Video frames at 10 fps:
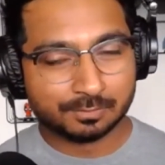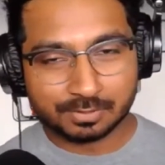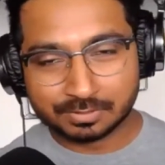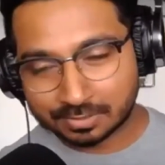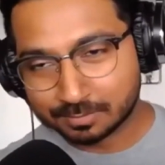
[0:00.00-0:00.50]

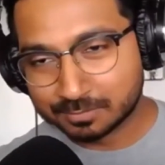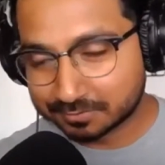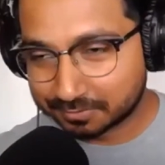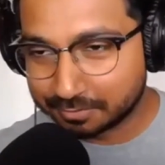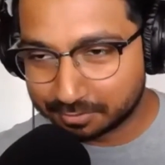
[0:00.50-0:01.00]
In terms
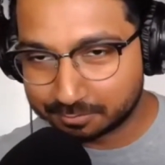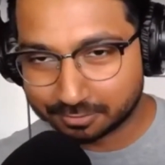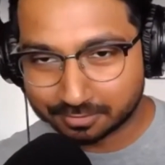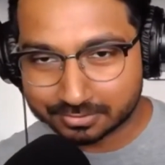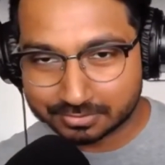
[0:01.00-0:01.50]
of career
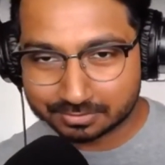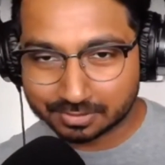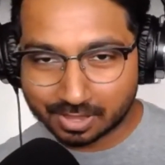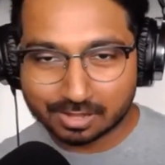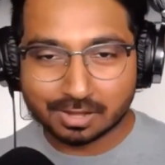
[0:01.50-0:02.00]
progression,
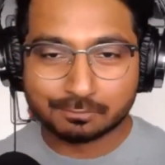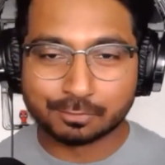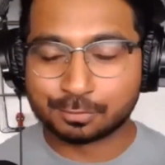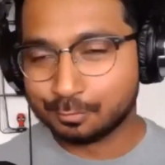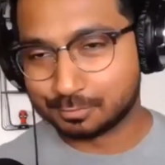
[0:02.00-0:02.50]
I never
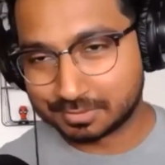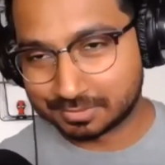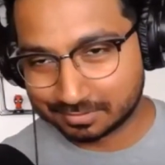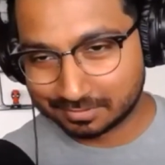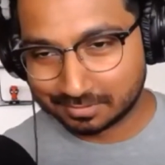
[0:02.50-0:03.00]
thought
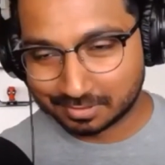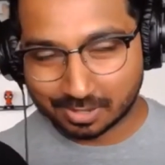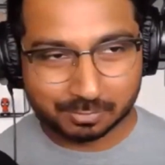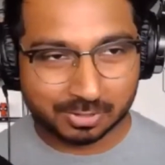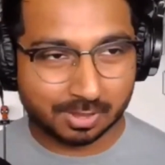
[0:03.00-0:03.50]

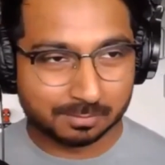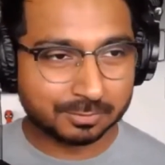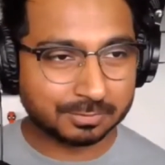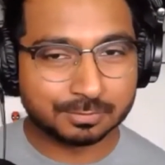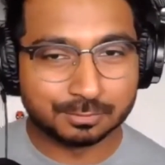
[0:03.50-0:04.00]
I'll be
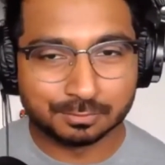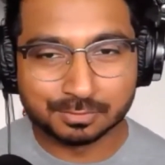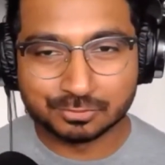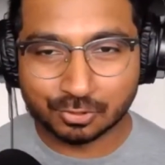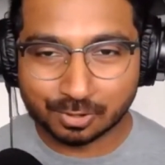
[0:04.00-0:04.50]
able to do the
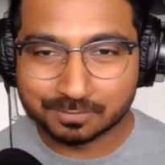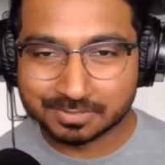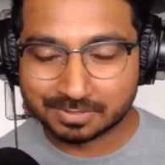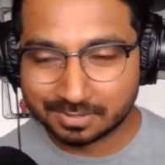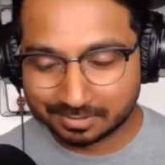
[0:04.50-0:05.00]
jobs
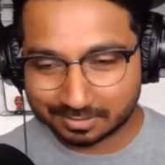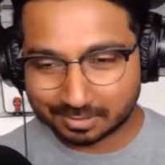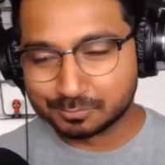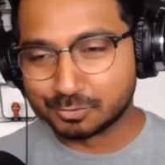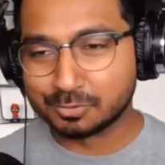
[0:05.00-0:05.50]
that
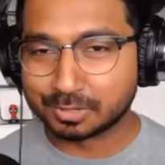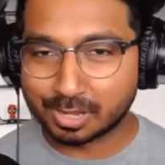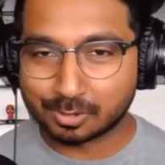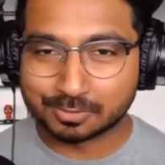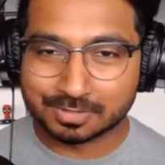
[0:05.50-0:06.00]
I'm doing
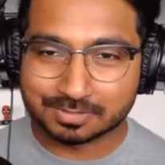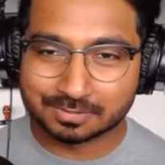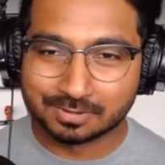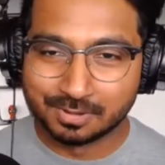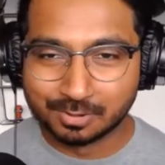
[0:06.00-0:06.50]
nowadays,
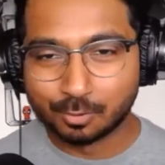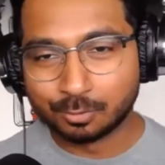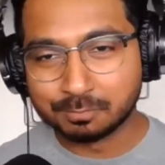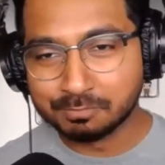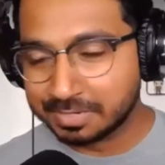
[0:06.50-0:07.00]

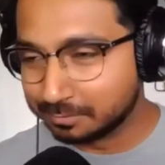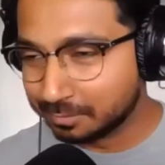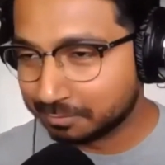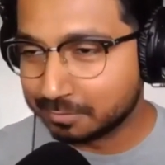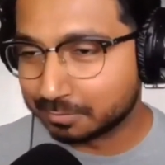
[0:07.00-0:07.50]
or meet the
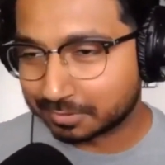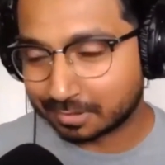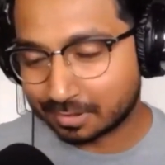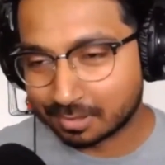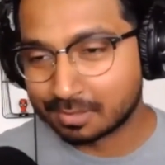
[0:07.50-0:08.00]
people
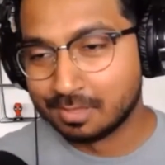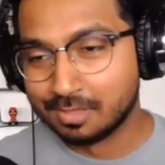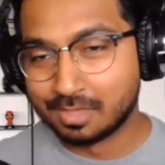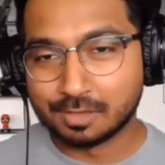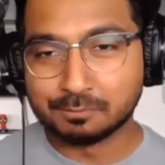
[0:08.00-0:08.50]
that
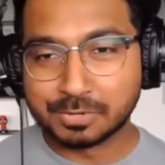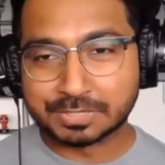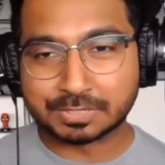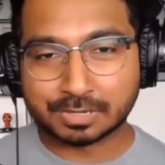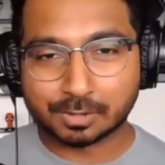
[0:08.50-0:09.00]
I'm
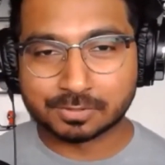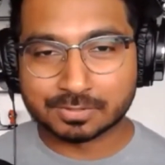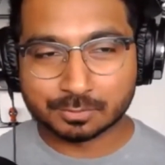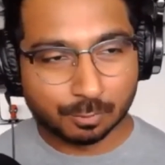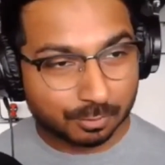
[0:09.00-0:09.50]
meeting
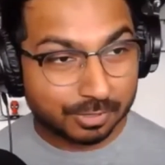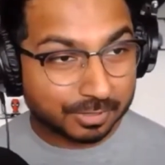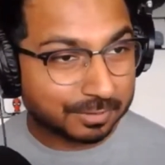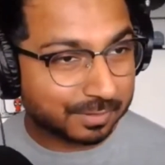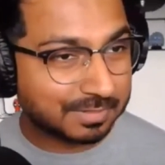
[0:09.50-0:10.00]
nowadays, or
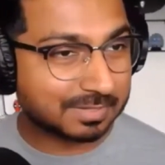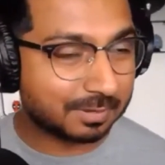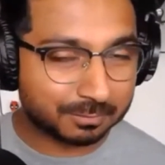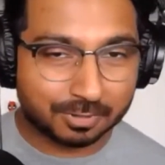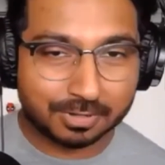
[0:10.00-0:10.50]
learn things that
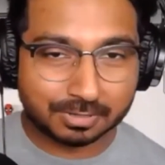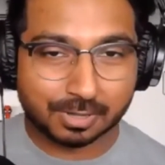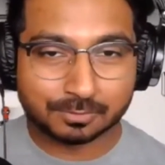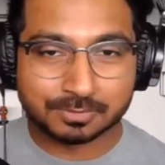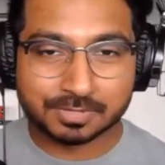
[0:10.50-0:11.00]
I'm learning
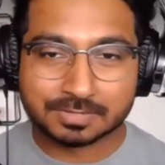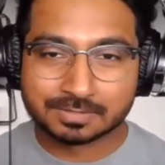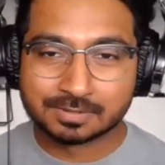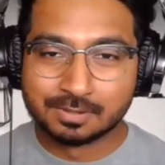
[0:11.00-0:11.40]
nowadays.